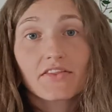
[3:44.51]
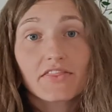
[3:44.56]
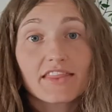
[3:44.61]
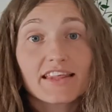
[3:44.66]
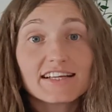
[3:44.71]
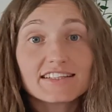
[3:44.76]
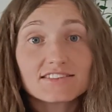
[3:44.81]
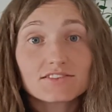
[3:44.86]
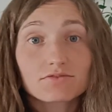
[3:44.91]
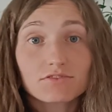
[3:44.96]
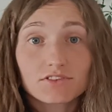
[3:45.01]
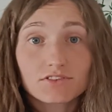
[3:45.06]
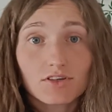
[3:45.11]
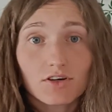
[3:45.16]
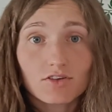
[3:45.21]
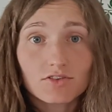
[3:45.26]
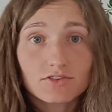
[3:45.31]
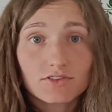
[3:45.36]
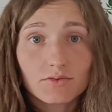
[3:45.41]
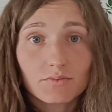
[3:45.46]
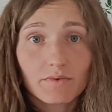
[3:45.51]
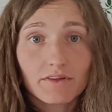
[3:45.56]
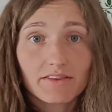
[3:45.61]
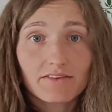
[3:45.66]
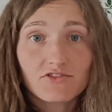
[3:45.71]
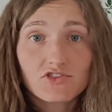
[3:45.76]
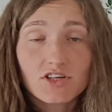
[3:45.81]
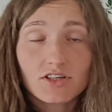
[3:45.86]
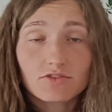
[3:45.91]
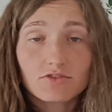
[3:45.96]
This results
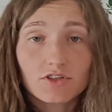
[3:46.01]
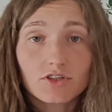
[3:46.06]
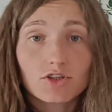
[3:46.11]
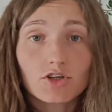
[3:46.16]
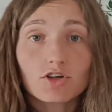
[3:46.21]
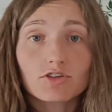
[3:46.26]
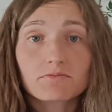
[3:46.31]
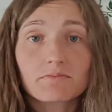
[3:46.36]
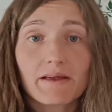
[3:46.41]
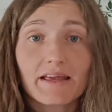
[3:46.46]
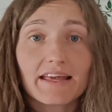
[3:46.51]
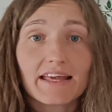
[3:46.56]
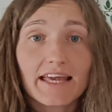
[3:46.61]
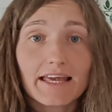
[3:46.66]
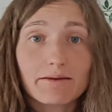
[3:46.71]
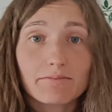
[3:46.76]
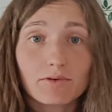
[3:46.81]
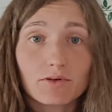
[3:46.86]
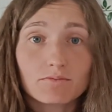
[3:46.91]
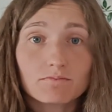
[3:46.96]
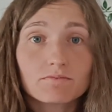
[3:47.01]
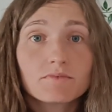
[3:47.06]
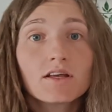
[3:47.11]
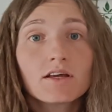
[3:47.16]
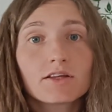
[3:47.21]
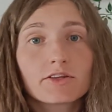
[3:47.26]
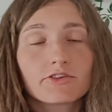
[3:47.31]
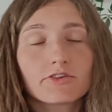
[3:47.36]
with children not being able